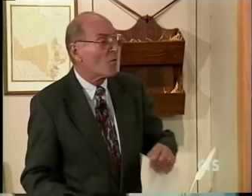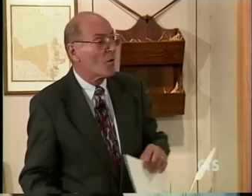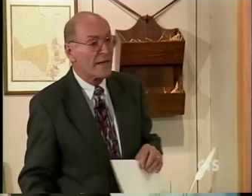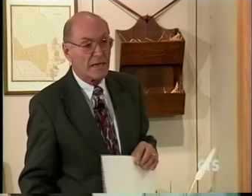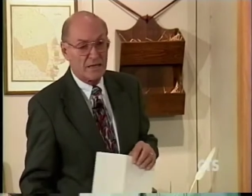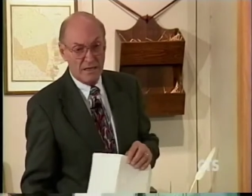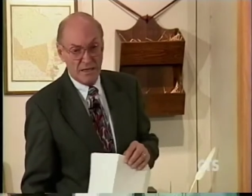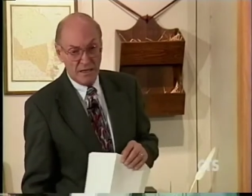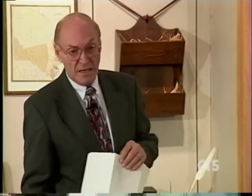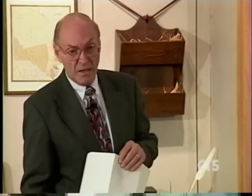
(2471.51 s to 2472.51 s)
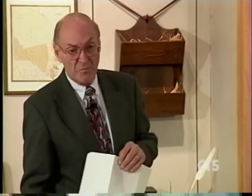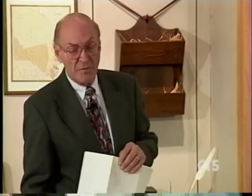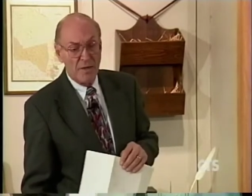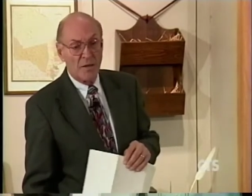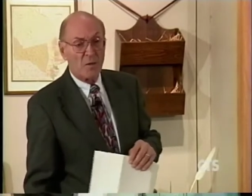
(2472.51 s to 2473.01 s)
when he came,
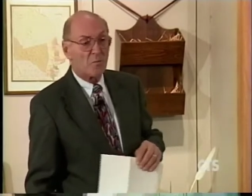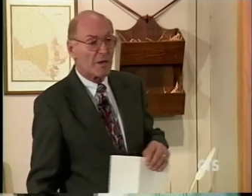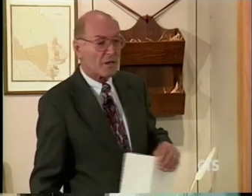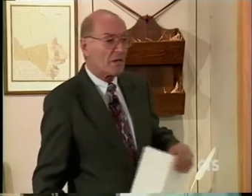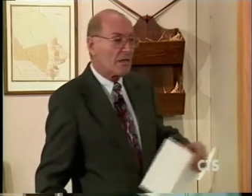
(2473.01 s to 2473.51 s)
but